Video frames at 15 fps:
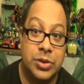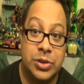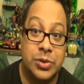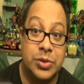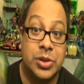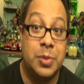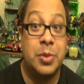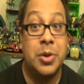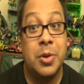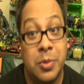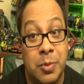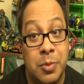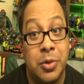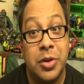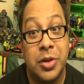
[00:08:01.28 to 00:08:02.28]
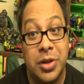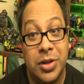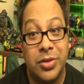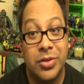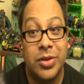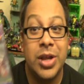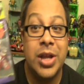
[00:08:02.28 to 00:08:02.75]
some come with
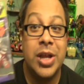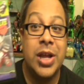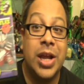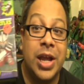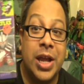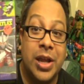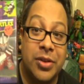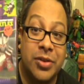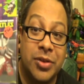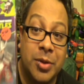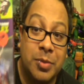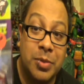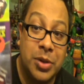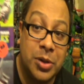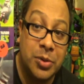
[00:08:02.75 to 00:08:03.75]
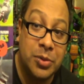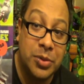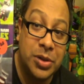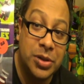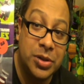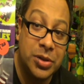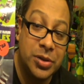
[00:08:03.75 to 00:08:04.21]
booklets, and some
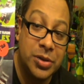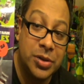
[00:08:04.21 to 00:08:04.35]
don't.